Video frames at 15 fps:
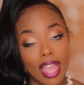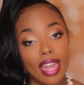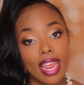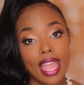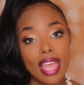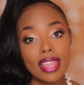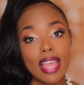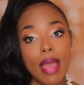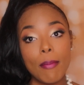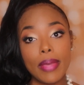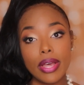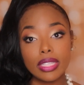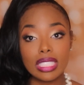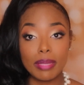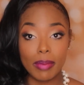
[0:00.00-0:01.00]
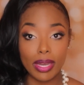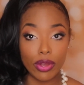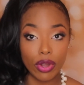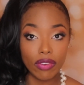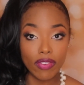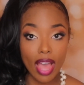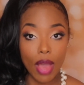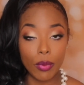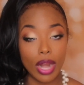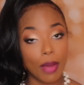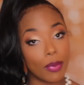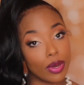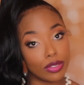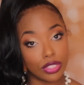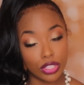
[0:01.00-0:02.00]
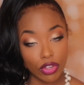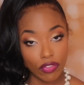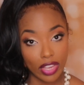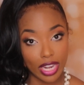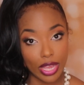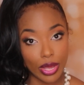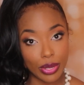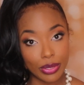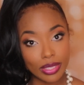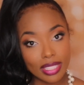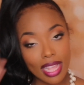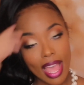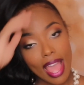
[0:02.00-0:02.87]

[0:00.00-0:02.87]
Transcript: and hit that bell to be notified when I post new videos.